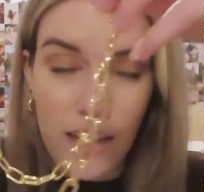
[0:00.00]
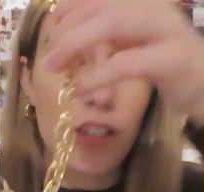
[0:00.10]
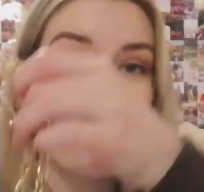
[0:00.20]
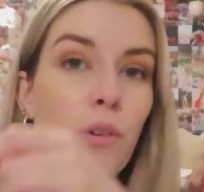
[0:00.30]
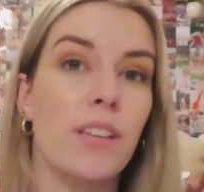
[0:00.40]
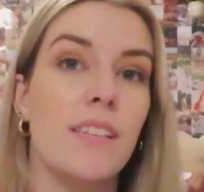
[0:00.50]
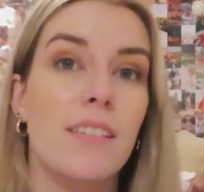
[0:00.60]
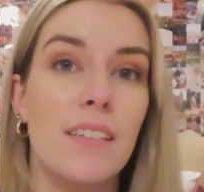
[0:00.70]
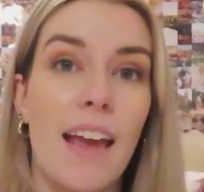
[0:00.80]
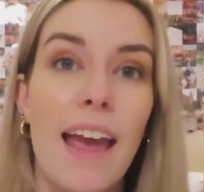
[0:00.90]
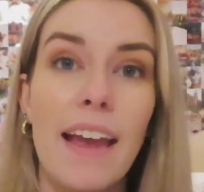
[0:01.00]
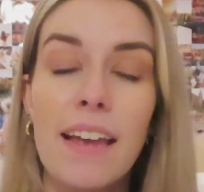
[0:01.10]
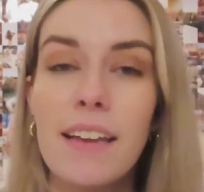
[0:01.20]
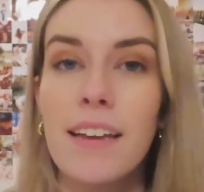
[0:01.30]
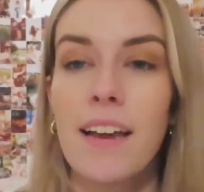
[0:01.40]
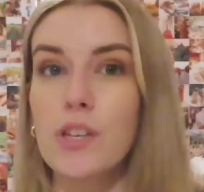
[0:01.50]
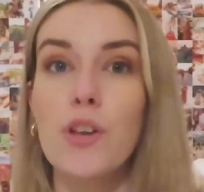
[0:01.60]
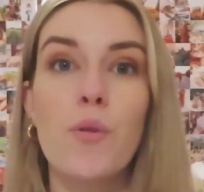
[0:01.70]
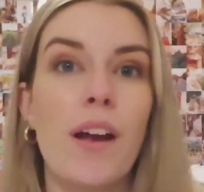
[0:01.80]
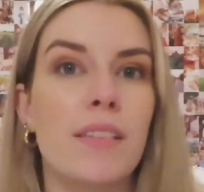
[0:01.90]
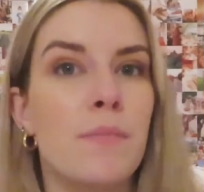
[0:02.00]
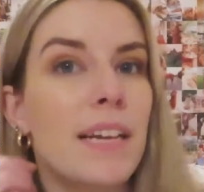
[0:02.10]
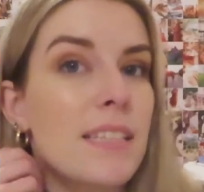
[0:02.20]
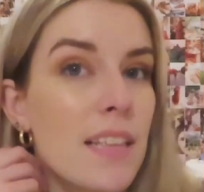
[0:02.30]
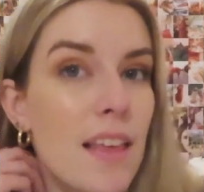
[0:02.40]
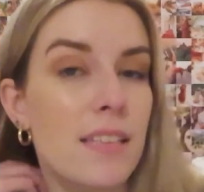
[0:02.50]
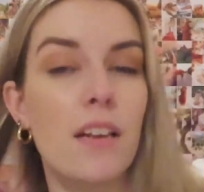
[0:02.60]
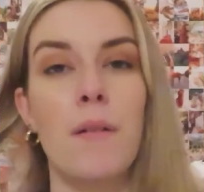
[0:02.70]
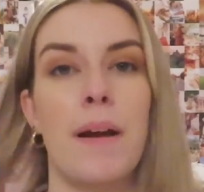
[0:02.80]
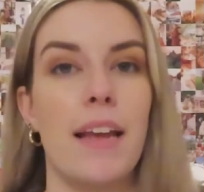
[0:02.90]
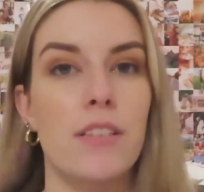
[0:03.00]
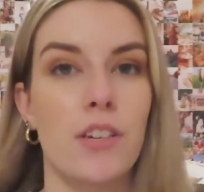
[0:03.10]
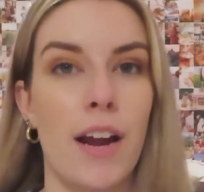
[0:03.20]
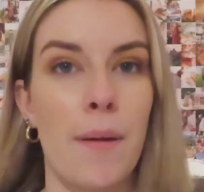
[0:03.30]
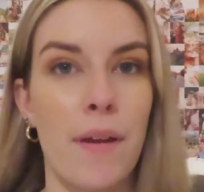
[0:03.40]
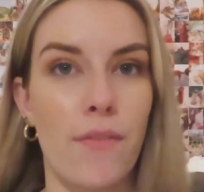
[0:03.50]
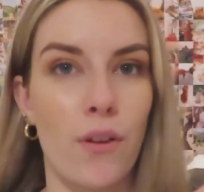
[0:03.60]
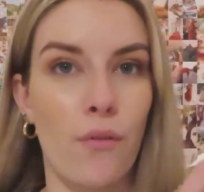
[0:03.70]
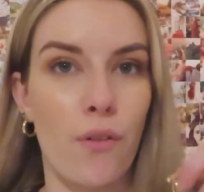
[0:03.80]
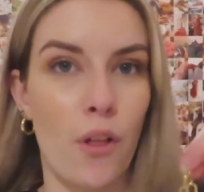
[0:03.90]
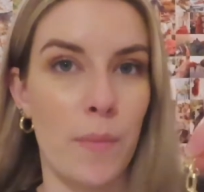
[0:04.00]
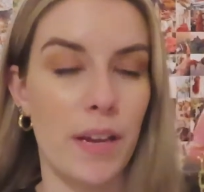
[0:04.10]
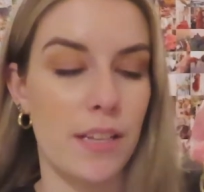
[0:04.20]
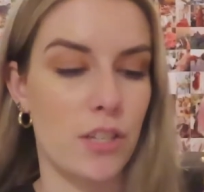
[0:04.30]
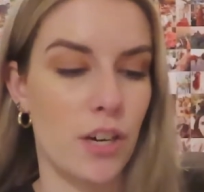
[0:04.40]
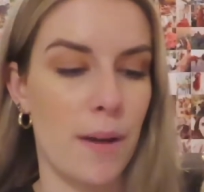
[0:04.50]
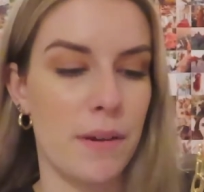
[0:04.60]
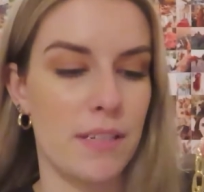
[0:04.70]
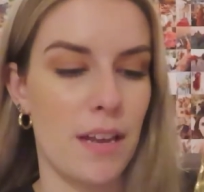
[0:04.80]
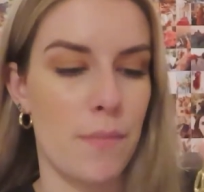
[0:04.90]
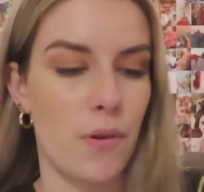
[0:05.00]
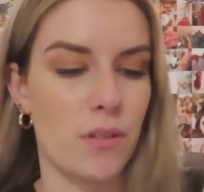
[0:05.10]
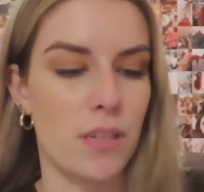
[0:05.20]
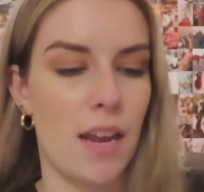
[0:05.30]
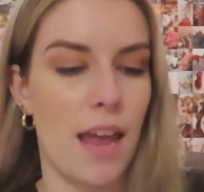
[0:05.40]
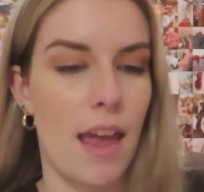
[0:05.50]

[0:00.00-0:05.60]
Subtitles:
I actually wore these today. And so you guys might see this on my Instagram if you follow me on Instagram, because I posted